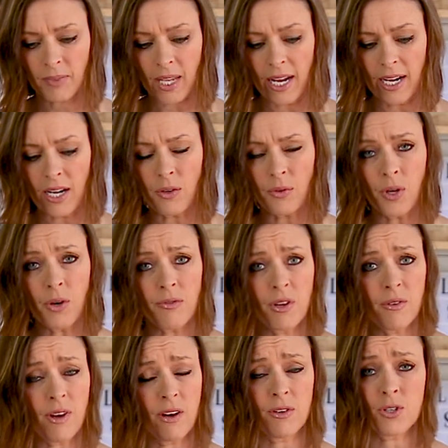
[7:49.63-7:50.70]
And I don't know if
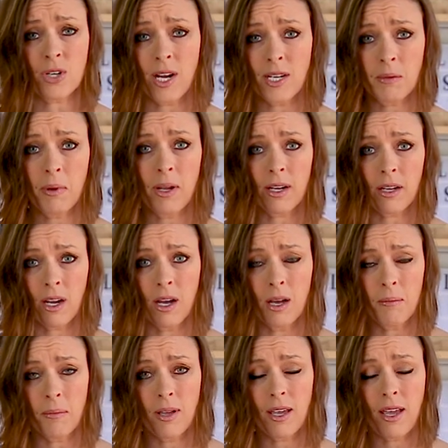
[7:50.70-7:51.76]
you've ever tried to pick
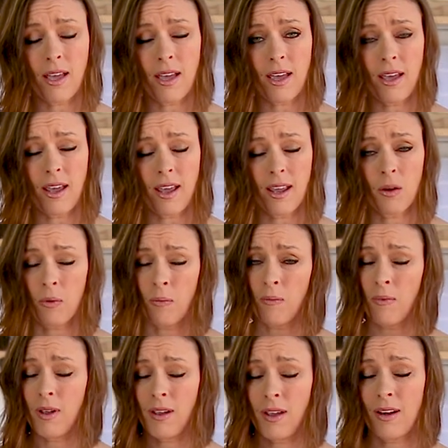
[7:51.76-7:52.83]
up a,
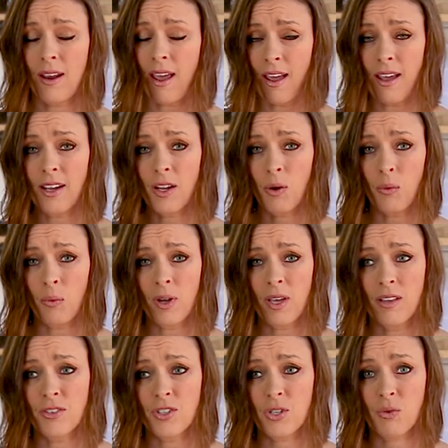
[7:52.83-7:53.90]
an egg
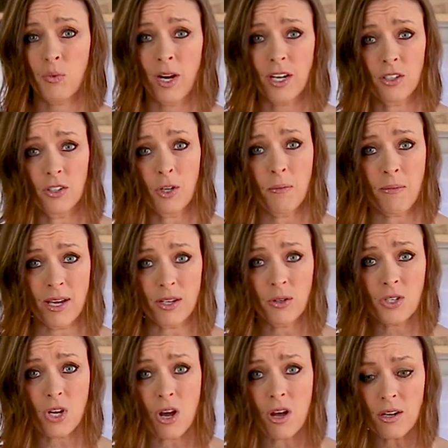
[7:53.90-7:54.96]
with just regular metal
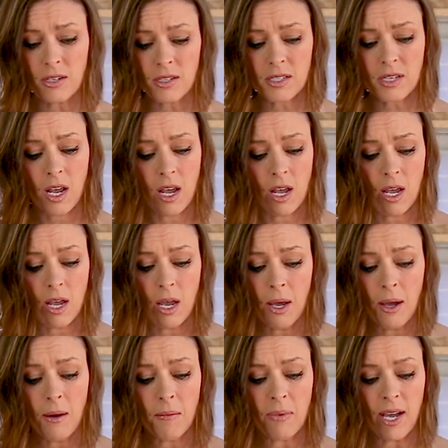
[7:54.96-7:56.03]
tongs,
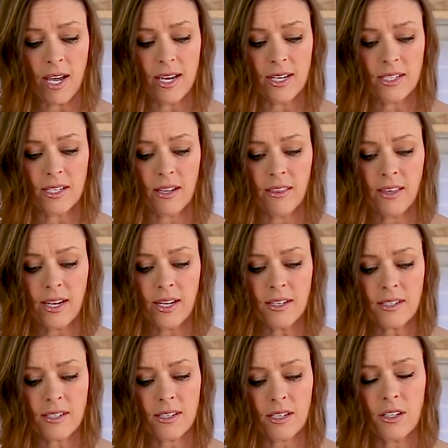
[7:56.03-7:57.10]
but
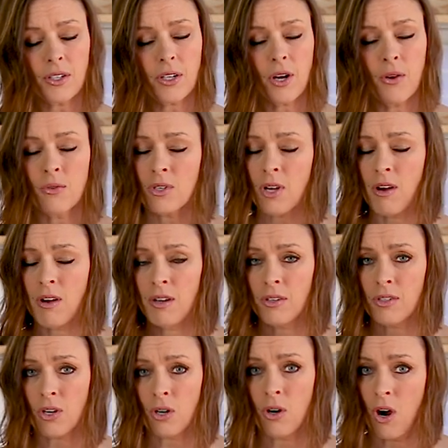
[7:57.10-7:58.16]
these silicone
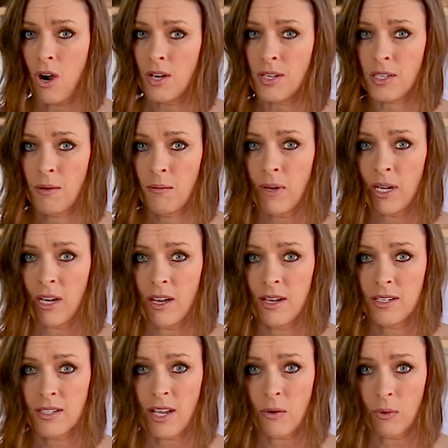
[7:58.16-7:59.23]
tongs are awesome
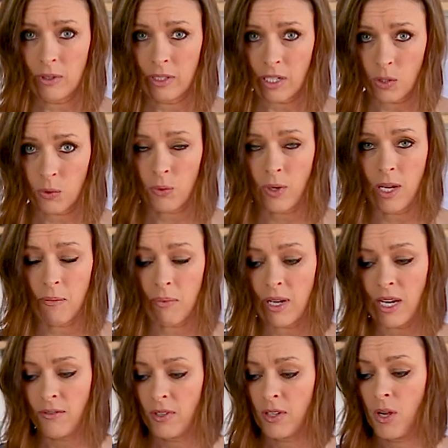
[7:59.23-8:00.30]
because they really grip,
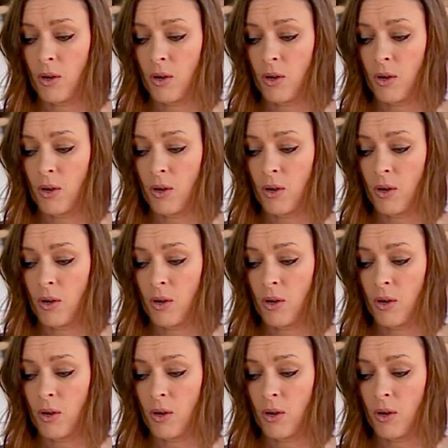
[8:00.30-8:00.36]
even